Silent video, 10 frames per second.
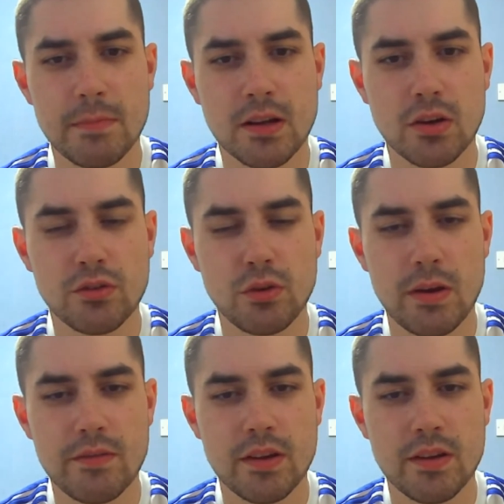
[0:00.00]
because
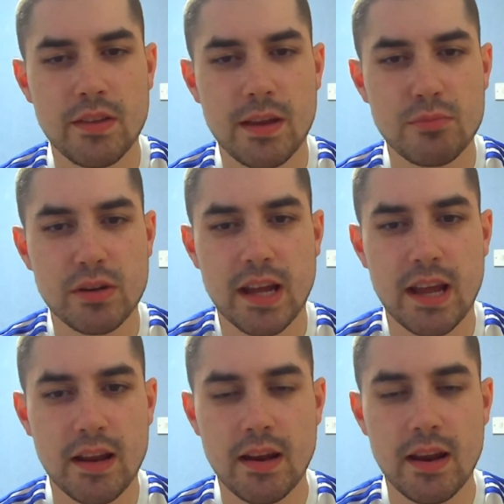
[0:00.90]
whoever they bring
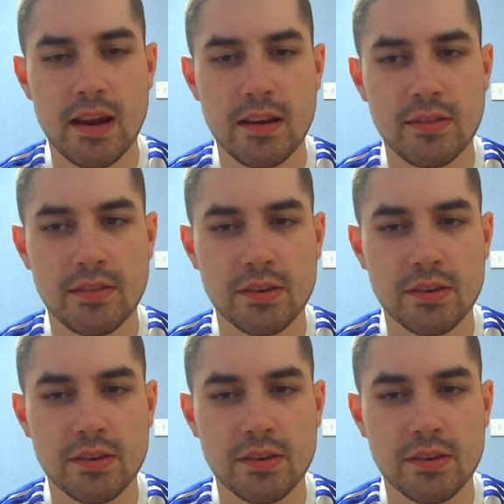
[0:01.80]
in is